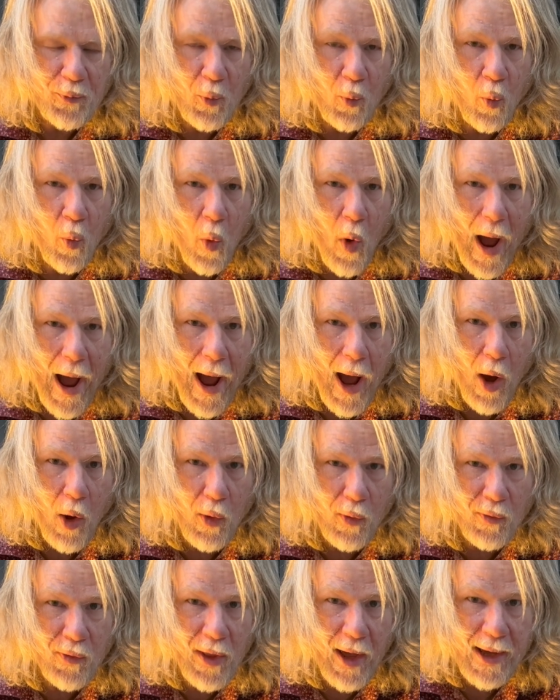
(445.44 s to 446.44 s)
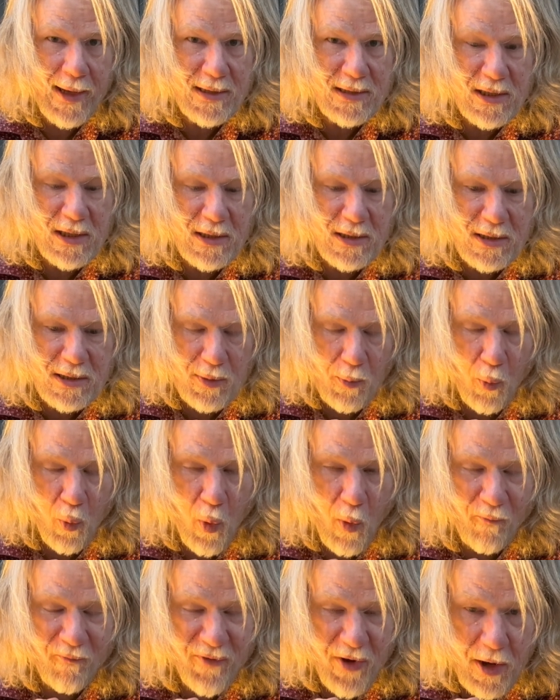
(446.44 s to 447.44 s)
Wow, nice and
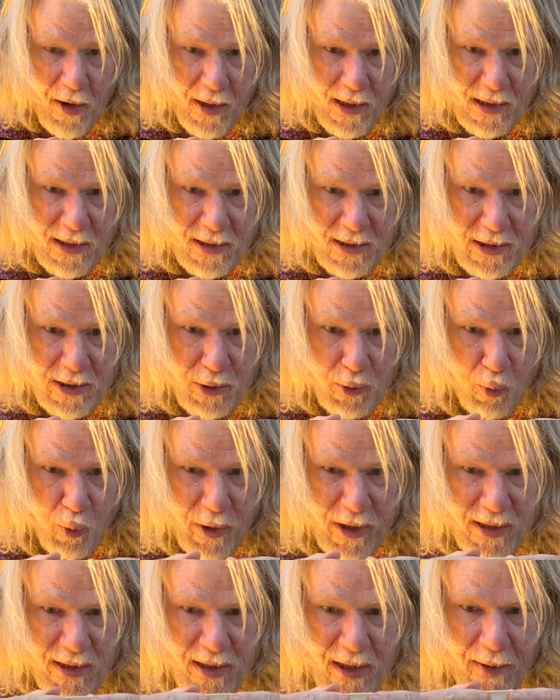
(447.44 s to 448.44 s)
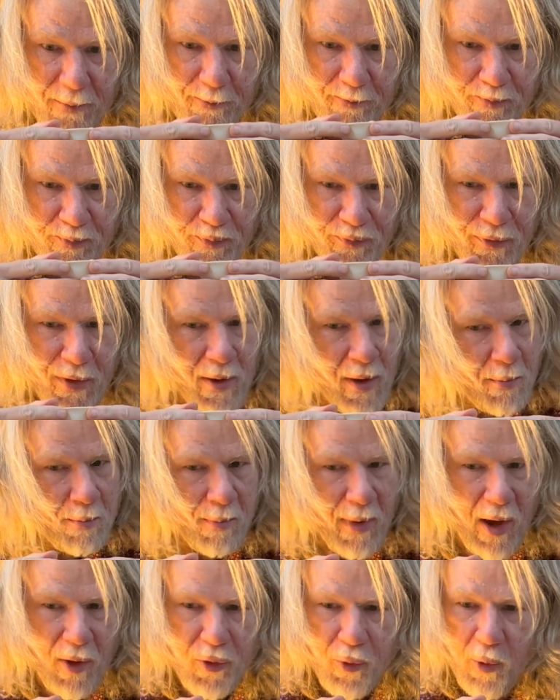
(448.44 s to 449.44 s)
very sweet.
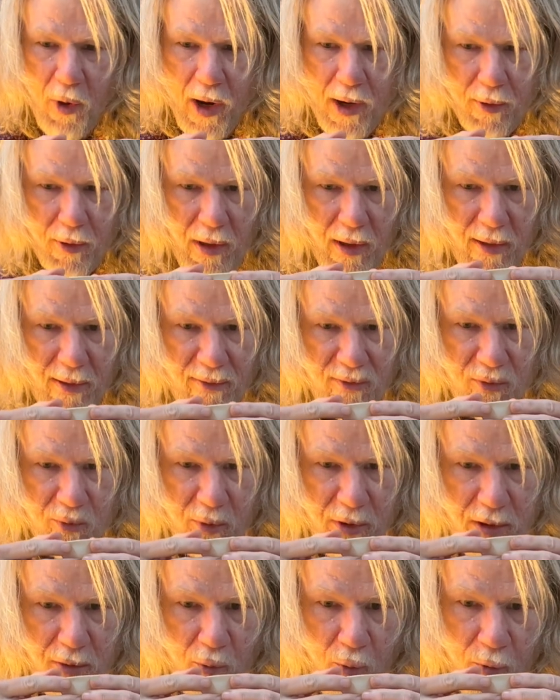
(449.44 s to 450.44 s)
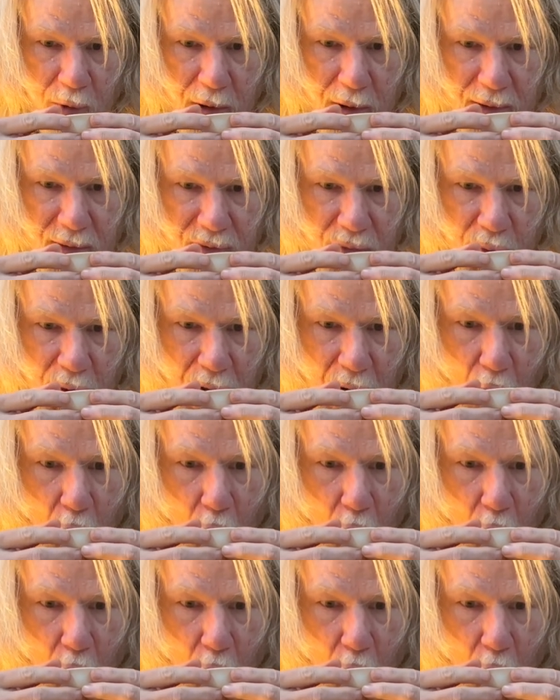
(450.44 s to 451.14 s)
Mouth-wateringly sweet, really sweet.